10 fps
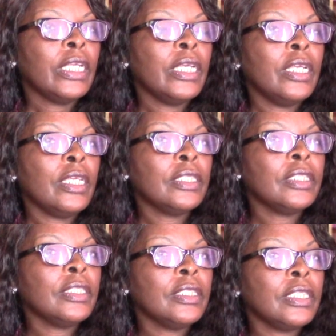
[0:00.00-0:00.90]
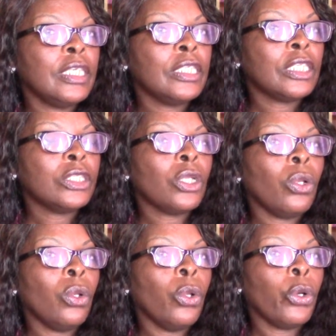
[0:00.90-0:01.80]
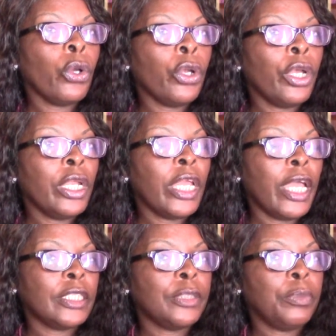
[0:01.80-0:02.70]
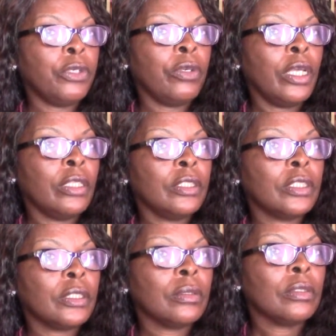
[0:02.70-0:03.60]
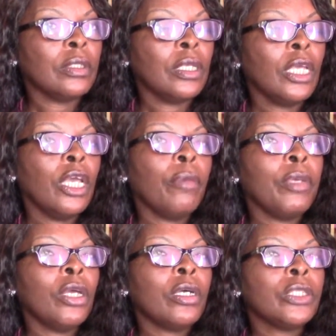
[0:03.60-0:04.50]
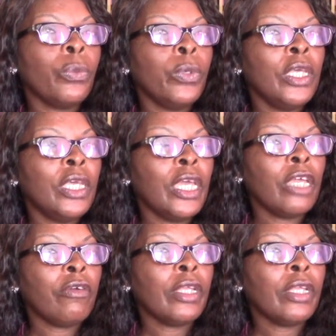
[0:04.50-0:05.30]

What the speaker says: This disease is a learning experience because we here in